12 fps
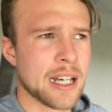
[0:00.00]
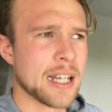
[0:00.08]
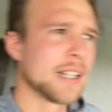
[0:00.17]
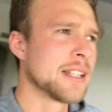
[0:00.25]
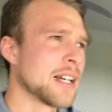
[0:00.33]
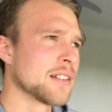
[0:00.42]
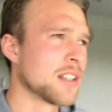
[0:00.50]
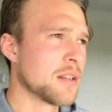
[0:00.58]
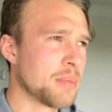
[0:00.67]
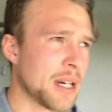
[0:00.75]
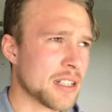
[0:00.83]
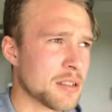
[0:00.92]
head down to the
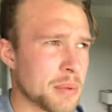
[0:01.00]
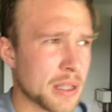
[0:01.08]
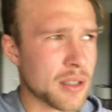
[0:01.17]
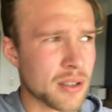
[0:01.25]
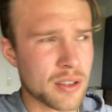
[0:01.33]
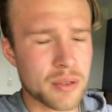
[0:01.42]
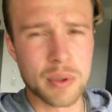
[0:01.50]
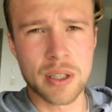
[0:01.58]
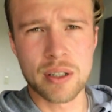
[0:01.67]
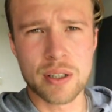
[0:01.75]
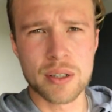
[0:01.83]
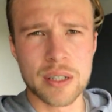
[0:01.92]
bus because we
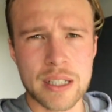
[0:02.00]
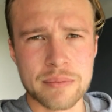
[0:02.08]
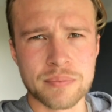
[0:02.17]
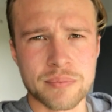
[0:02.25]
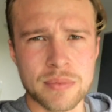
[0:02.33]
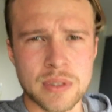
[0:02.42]
got to um,